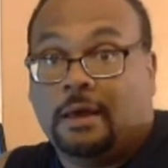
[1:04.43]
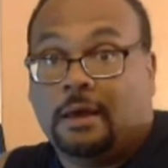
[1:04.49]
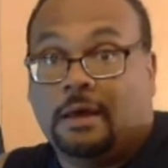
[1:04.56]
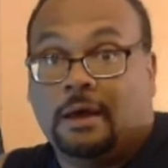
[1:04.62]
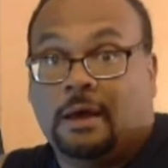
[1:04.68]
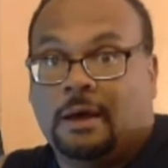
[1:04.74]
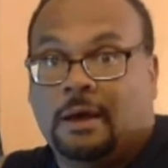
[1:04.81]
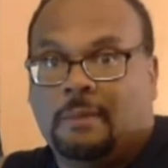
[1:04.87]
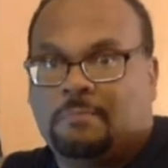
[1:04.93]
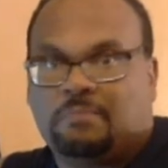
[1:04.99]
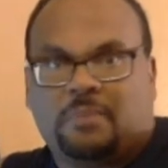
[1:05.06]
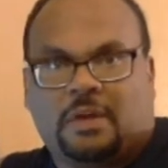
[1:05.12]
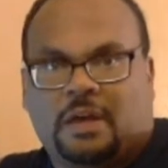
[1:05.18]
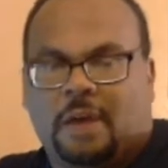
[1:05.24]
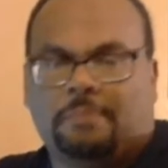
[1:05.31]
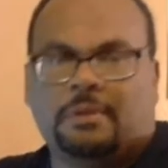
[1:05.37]
a
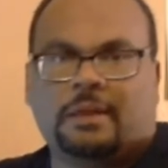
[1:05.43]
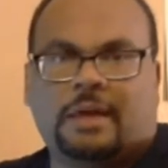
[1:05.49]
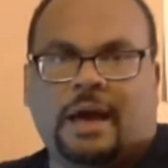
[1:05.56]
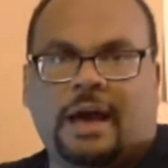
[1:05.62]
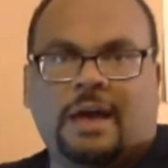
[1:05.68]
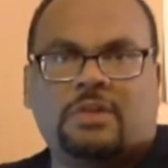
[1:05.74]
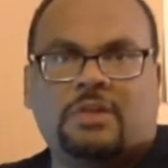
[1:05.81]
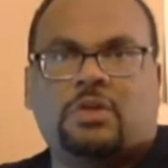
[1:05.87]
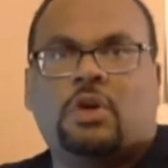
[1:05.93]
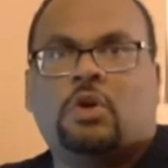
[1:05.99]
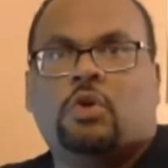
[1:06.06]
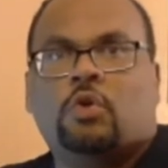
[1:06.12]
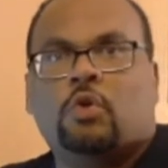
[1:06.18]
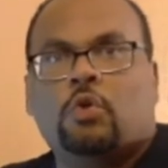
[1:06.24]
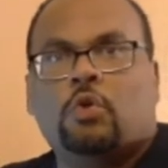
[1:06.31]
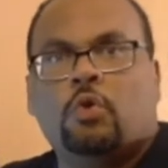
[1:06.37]
couple of guys
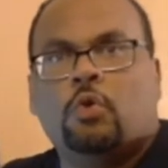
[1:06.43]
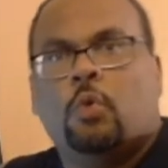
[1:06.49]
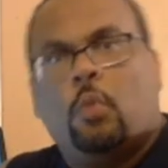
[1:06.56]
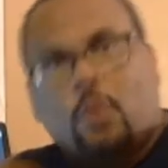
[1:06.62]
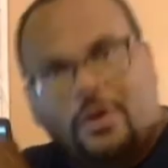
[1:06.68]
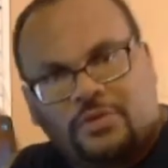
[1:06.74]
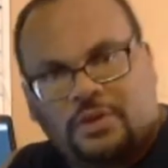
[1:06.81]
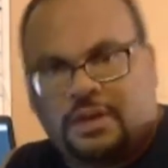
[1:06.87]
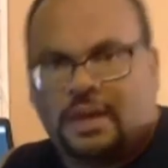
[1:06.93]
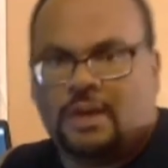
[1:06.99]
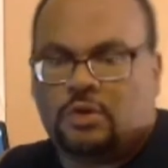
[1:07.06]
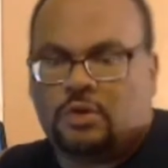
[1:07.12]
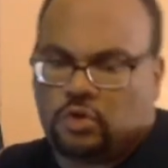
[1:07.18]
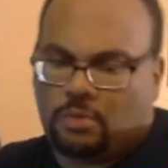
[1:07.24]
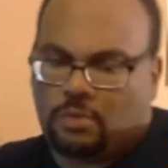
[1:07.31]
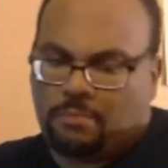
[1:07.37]
who, once
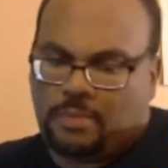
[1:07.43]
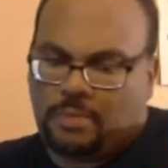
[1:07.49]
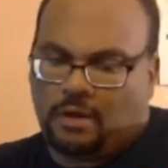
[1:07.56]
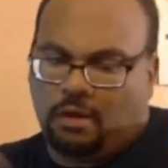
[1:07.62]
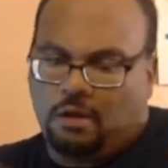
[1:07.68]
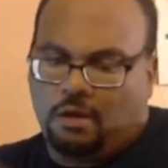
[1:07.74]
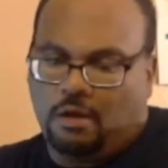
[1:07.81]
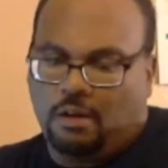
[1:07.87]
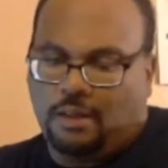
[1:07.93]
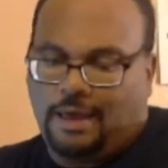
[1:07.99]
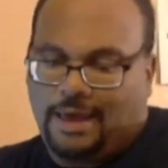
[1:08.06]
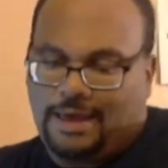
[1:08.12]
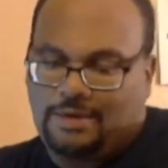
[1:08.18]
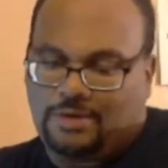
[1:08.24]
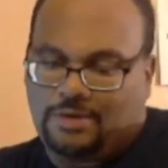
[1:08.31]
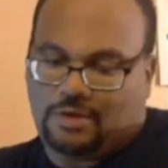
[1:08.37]
again, should be all
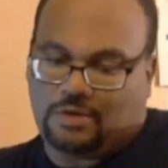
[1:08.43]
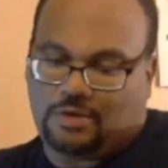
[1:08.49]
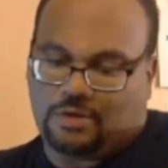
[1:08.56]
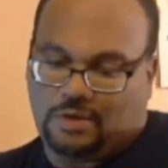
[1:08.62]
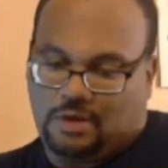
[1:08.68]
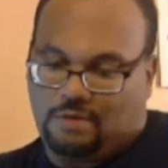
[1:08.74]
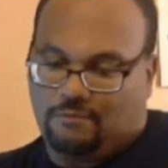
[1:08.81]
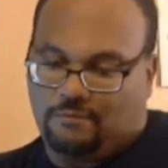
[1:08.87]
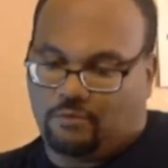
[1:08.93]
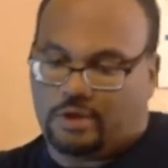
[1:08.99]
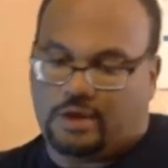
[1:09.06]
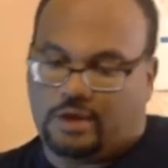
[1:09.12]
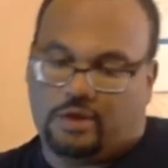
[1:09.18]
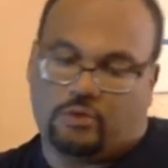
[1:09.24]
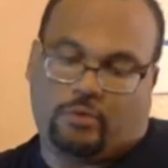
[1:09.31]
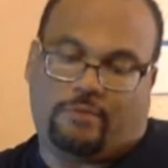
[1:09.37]
ACC, avoiding
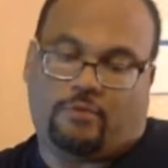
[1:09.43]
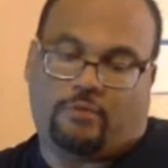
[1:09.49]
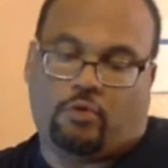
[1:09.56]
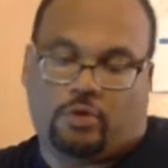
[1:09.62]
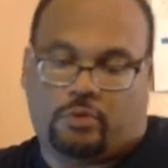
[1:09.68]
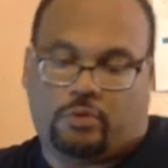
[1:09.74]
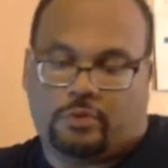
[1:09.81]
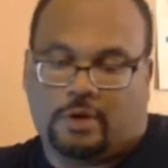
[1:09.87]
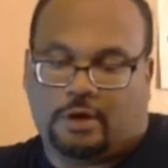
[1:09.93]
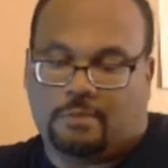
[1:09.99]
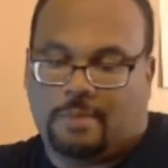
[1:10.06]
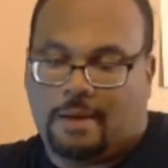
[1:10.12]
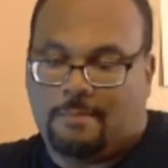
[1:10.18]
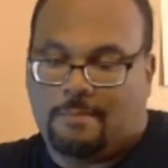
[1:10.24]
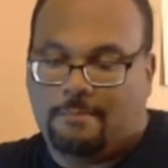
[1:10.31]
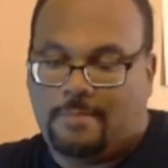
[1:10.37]
injury, of course. We're talking
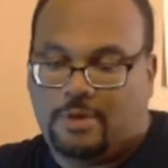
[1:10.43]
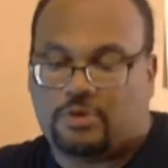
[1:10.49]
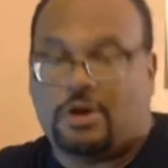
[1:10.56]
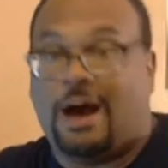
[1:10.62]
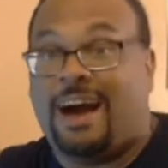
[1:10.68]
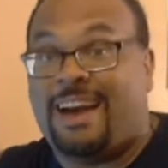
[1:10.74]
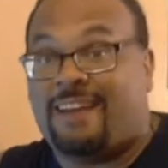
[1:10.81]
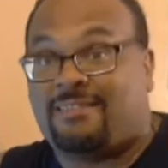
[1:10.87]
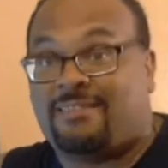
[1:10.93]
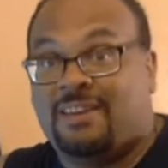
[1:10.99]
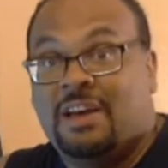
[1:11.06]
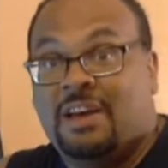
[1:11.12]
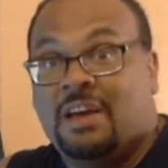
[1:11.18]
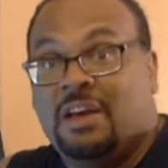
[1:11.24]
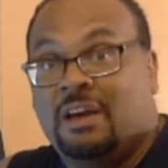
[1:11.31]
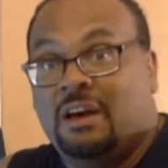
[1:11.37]
about Mitch Hyatt,
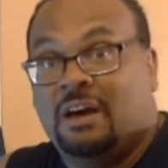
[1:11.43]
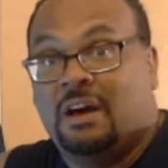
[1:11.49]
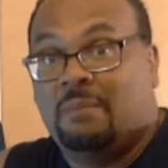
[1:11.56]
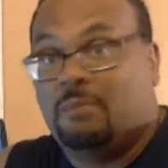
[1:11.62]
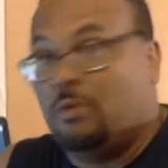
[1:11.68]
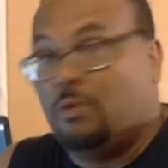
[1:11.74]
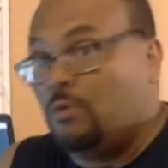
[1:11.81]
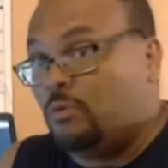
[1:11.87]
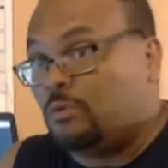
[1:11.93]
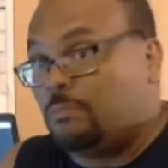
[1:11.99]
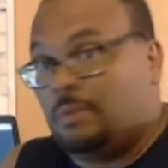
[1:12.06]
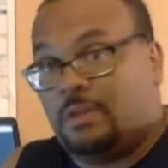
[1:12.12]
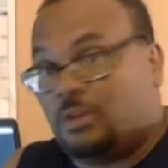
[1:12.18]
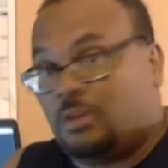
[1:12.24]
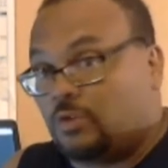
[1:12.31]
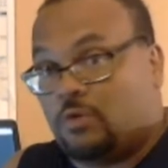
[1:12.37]
who's
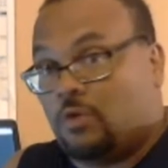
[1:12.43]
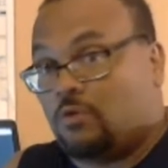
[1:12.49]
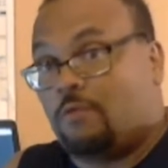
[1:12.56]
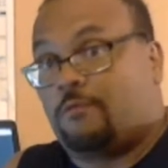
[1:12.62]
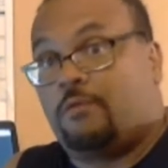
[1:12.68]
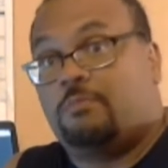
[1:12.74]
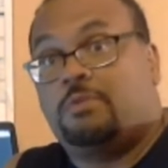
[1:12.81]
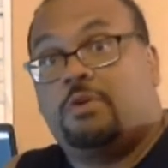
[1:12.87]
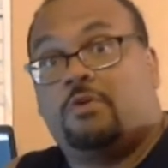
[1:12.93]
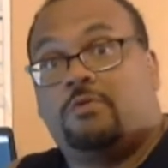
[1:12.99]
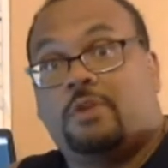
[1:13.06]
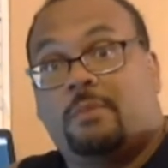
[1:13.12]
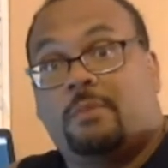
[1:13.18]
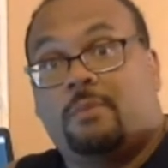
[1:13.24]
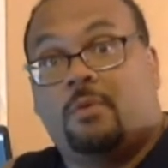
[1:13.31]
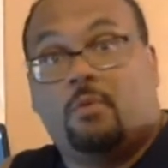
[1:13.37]
been a starter from year
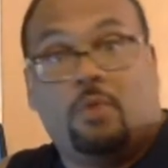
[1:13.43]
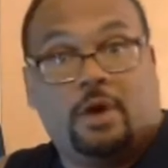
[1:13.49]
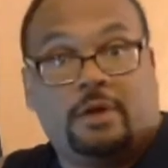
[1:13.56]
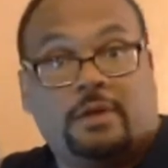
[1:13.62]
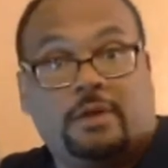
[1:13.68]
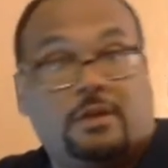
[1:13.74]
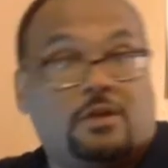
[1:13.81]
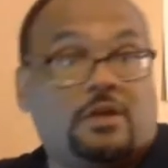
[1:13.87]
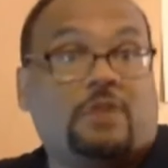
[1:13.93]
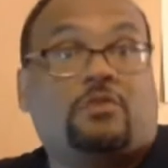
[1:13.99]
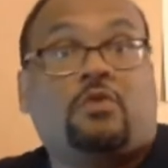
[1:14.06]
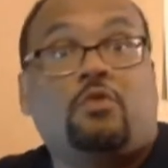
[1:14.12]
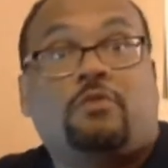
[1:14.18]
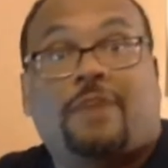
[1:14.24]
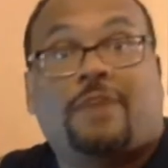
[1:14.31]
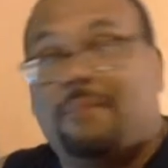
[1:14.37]
number one, is a
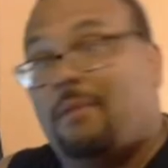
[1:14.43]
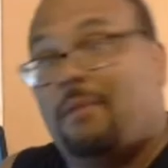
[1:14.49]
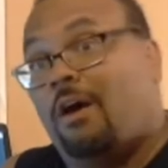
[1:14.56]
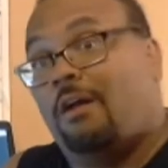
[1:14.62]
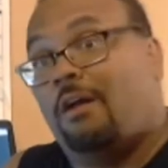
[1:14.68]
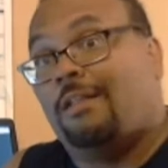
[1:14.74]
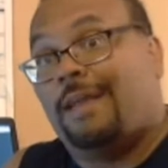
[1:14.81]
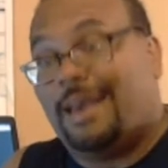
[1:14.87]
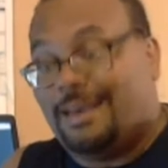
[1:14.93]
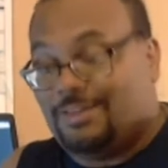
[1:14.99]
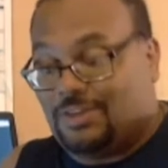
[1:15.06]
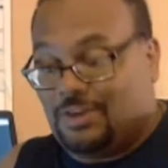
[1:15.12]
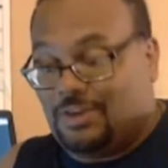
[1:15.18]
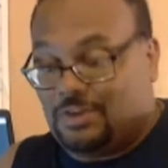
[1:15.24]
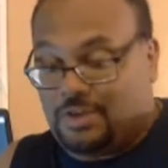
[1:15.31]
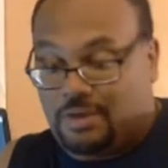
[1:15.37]
two-time
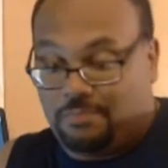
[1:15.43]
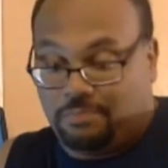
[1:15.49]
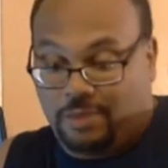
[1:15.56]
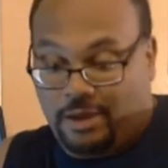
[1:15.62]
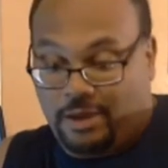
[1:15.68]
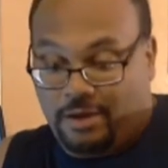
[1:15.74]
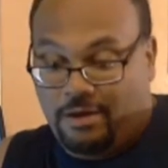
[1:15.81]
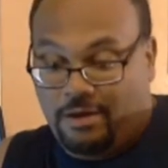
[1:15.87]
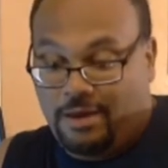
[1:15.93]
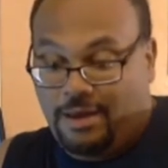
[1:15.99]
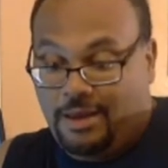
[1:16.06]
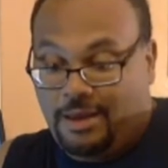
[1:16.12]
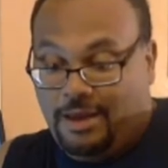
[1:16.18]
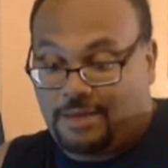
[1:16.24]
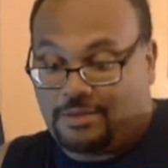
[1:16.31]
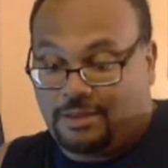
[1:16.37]
all-ACC player
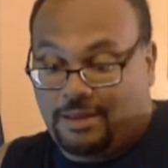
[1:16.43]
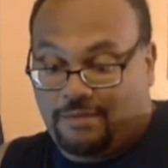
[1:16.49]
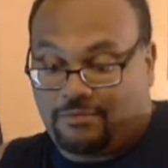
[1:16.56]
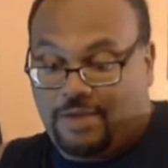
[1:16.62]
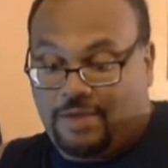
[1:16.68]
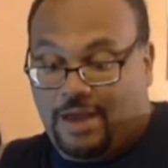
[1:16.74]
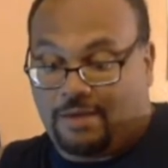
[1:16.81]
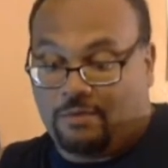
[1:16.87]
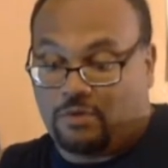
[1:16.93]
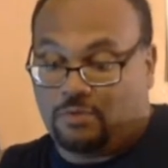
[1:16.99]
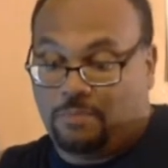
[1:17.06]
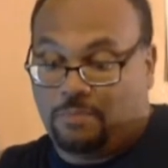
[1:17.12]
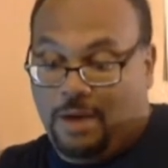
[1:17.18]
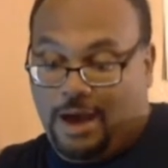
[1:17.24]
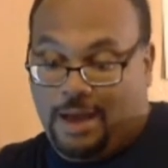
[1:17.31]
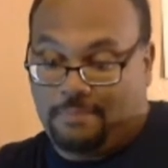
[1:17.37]
at the left tackle
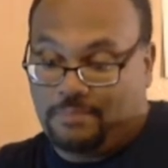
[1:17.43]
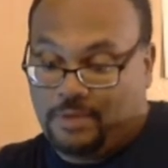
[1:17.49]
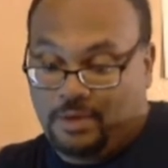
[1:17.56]
spot.